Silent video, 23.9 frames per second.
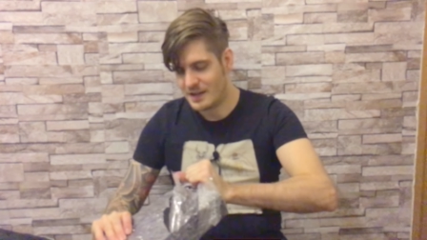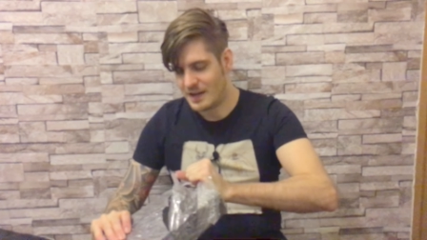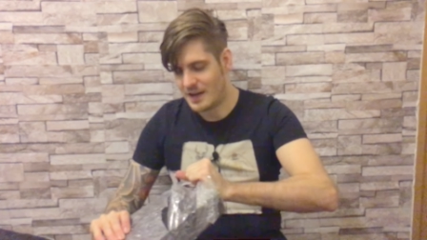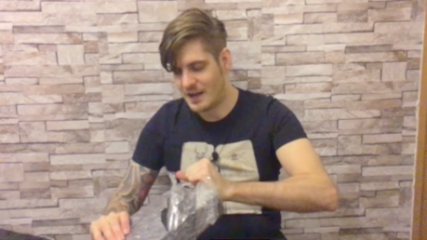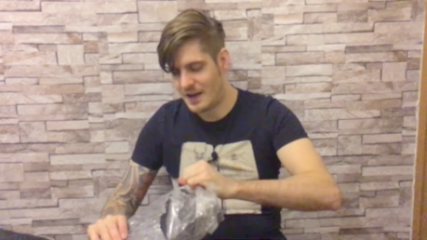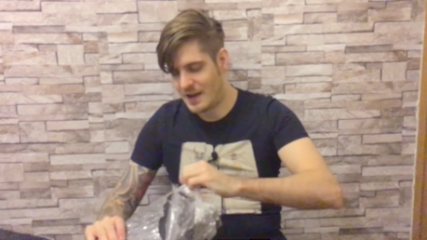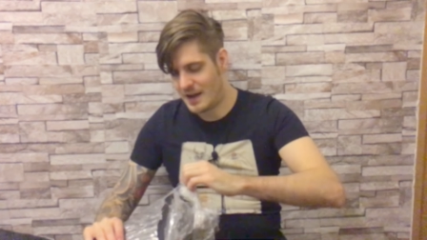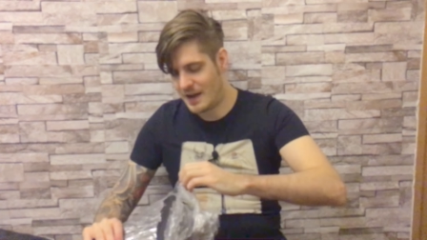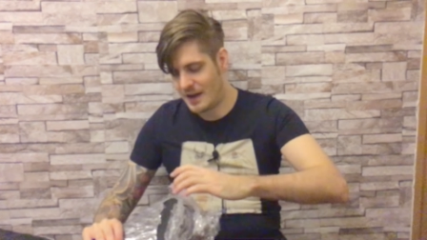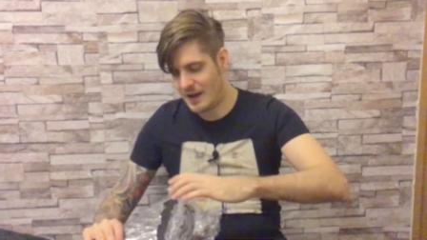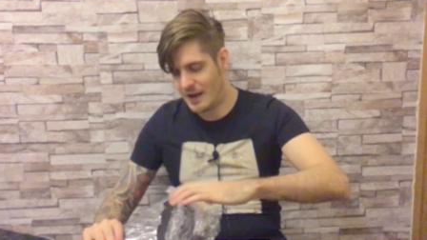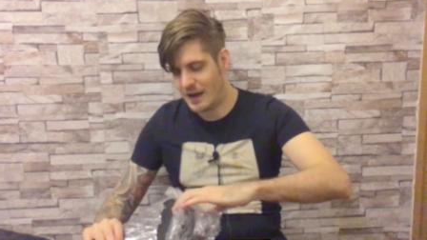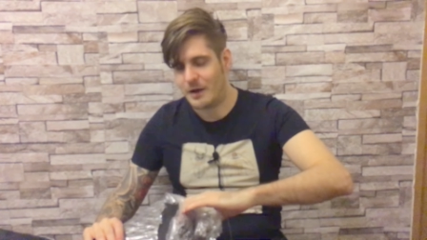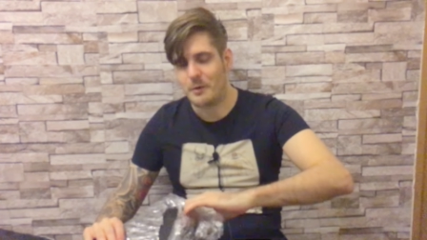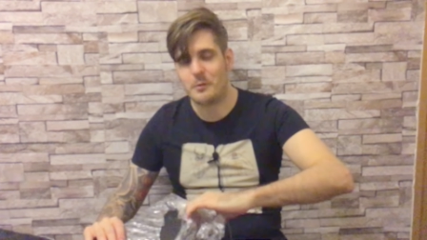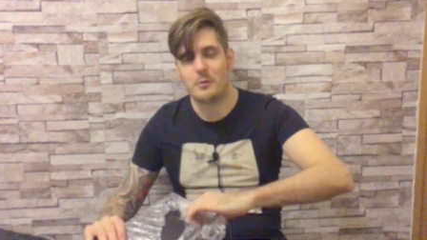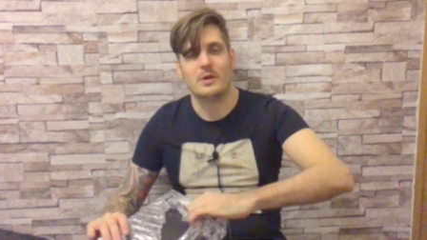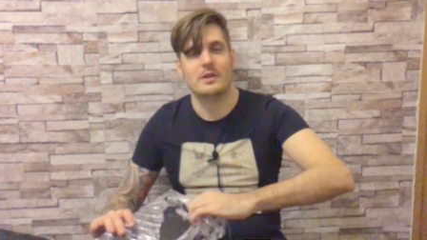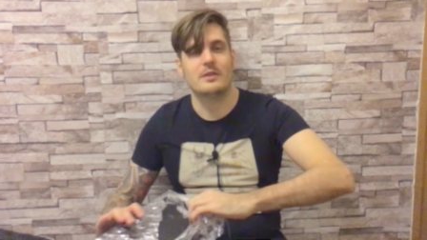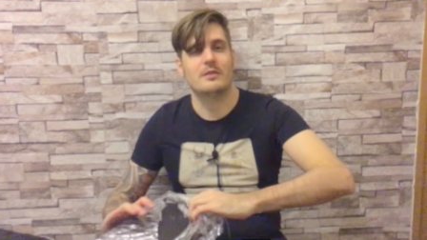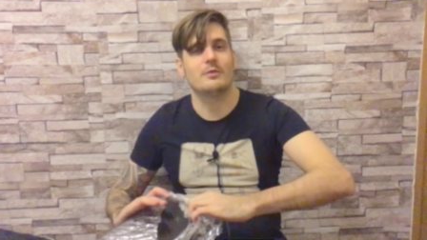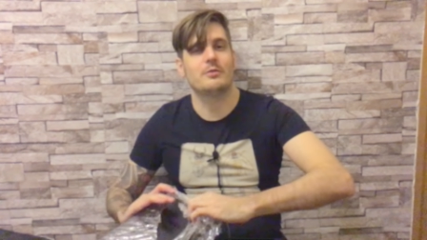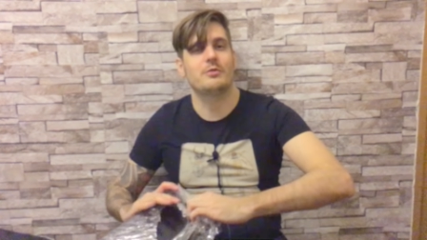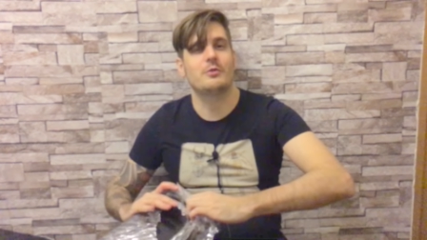Uh,
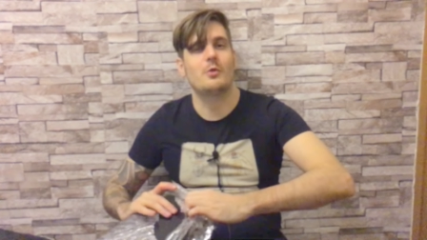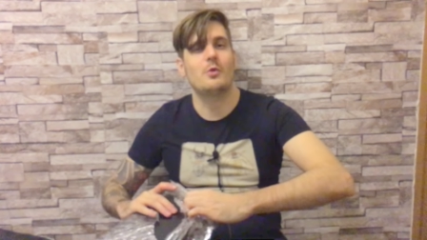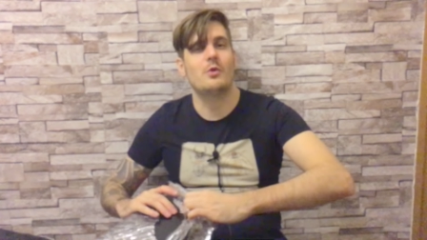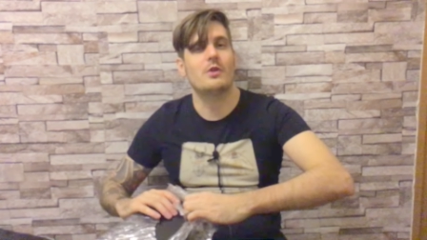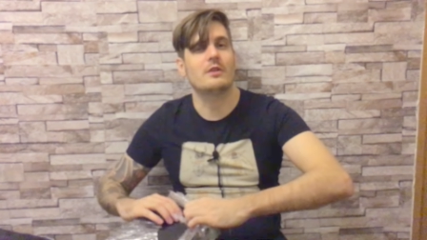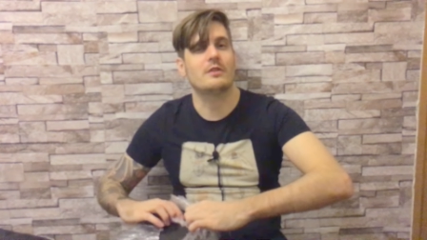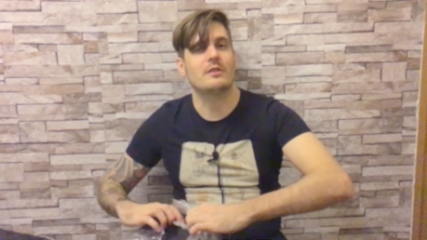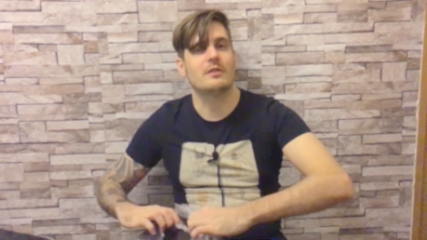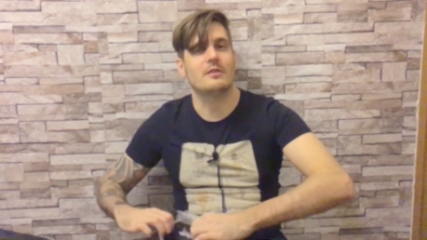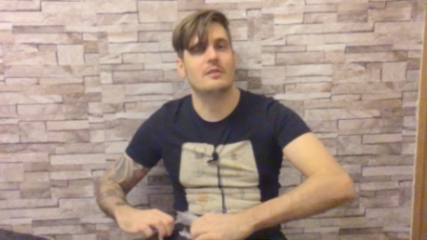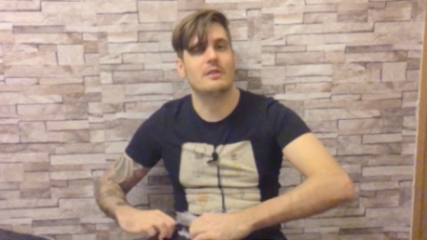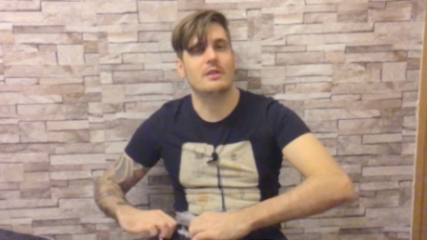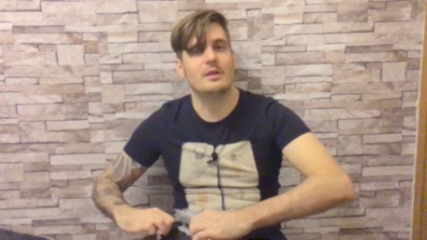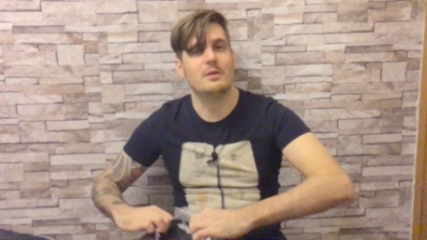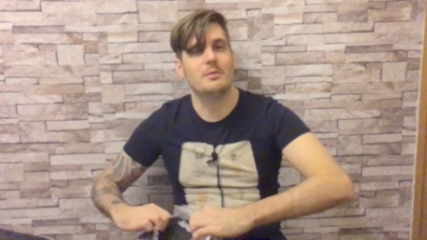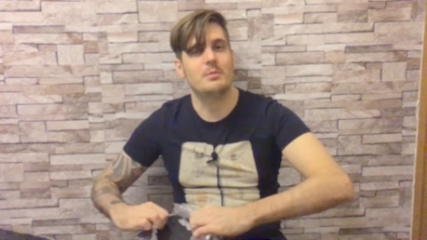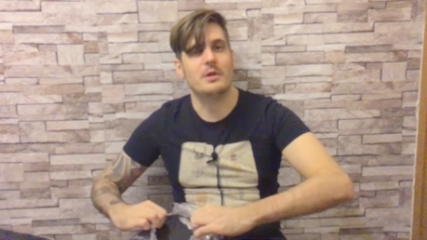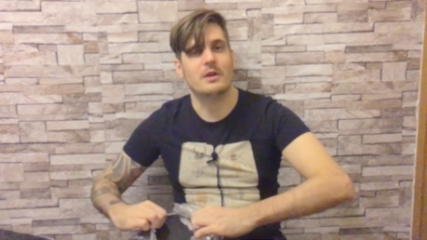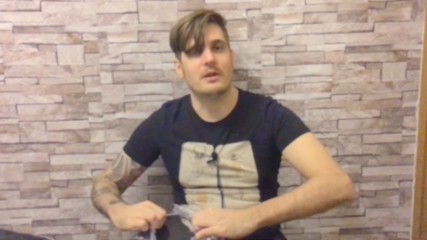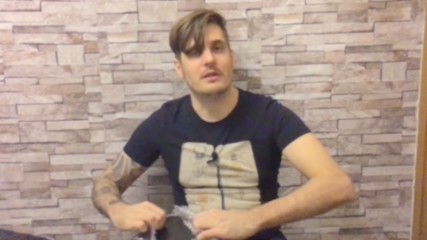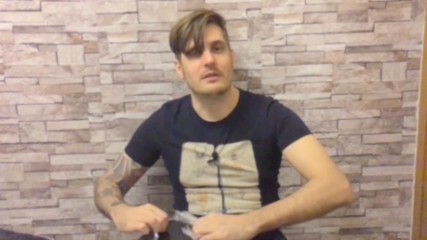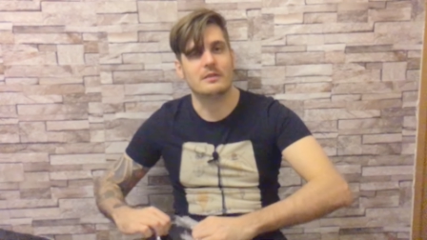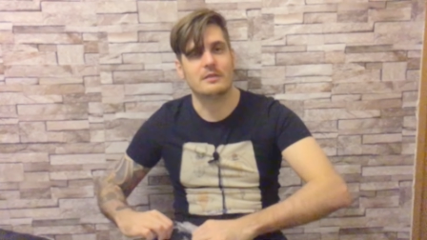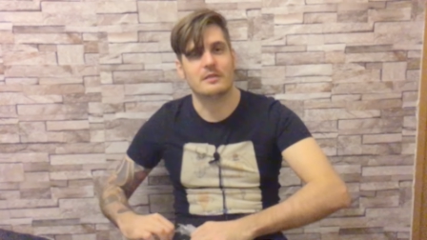which of course is a little
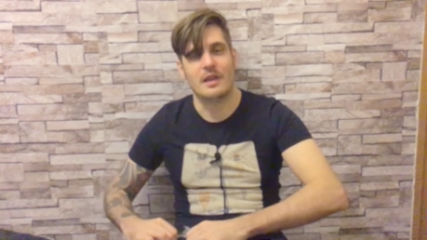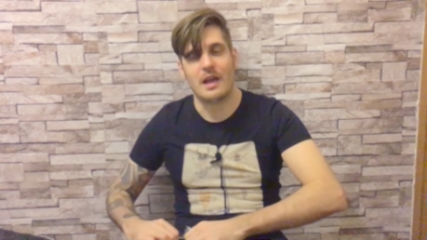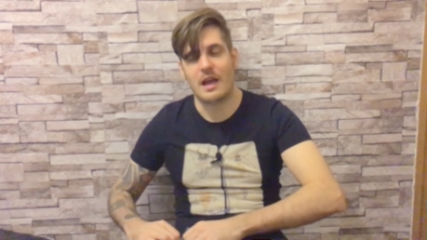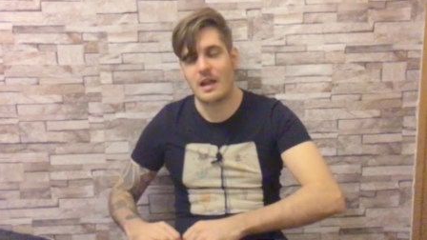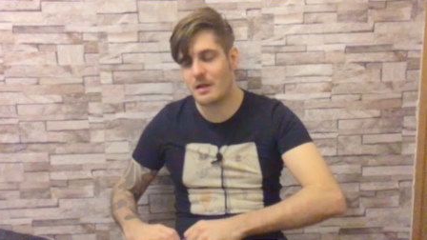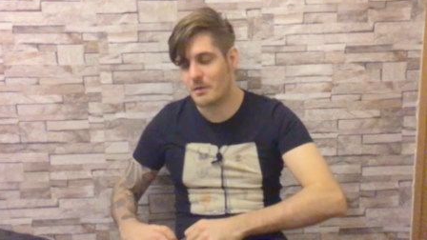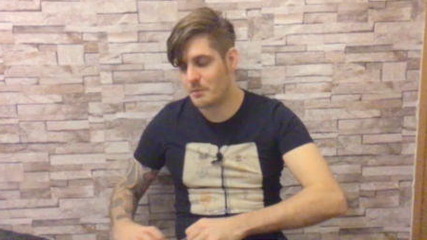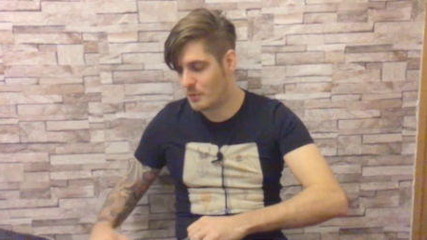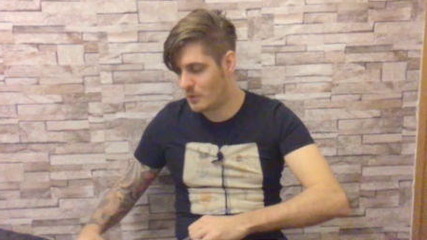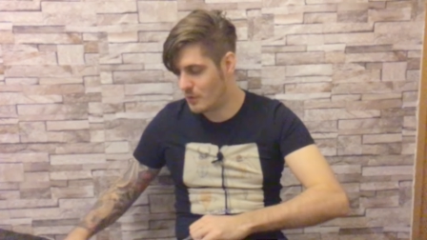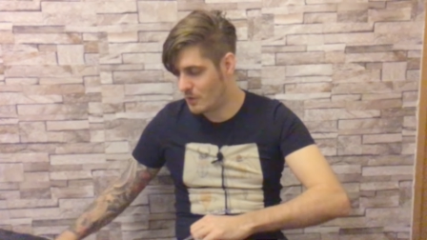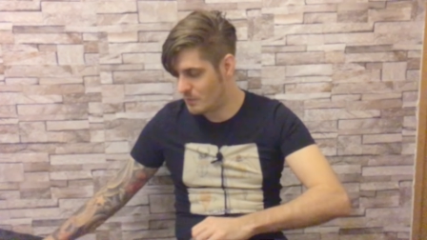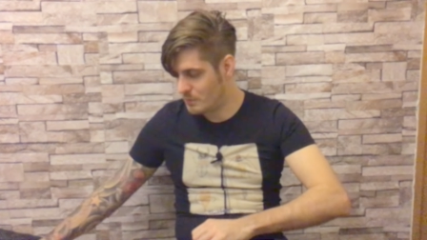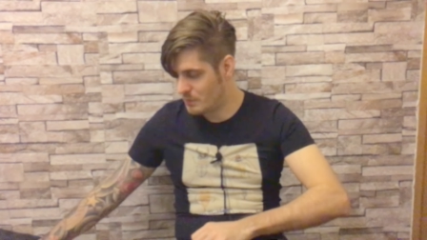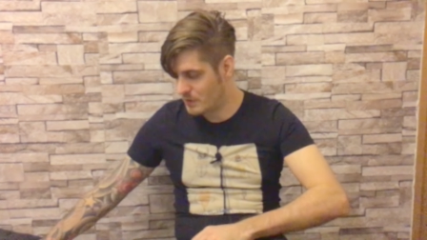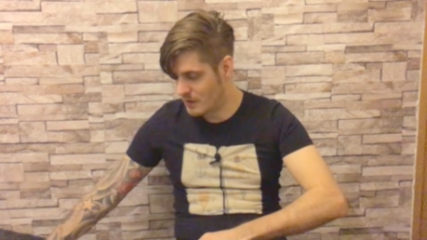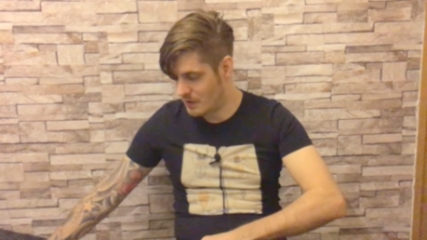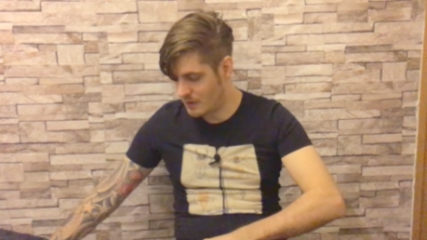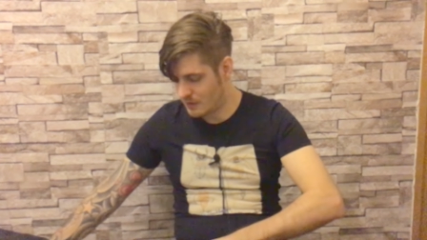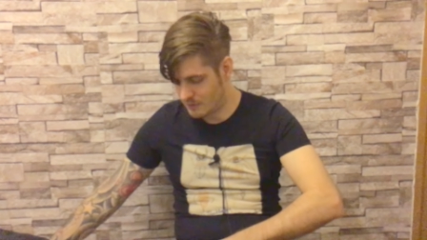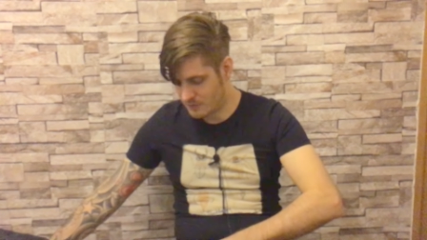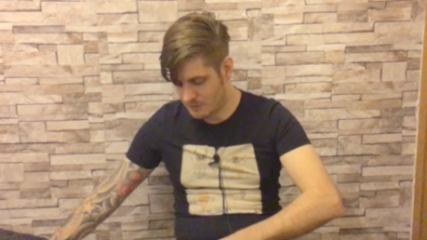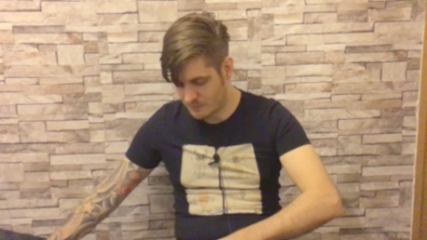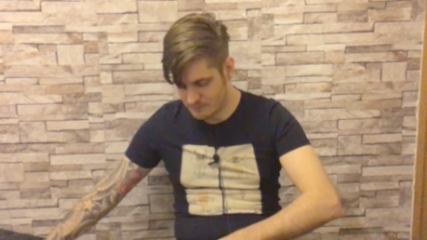bit understandable
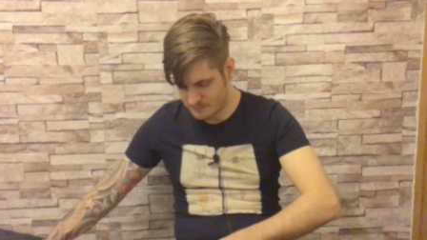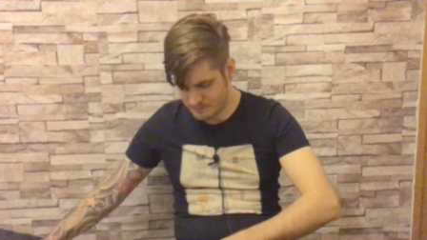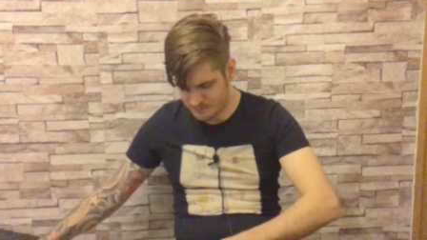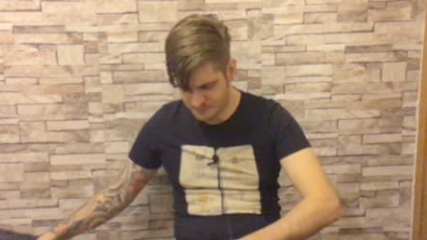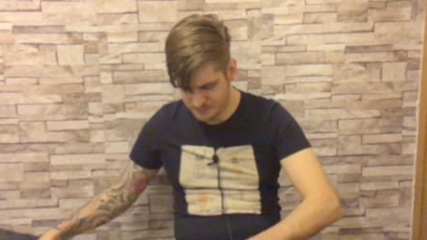because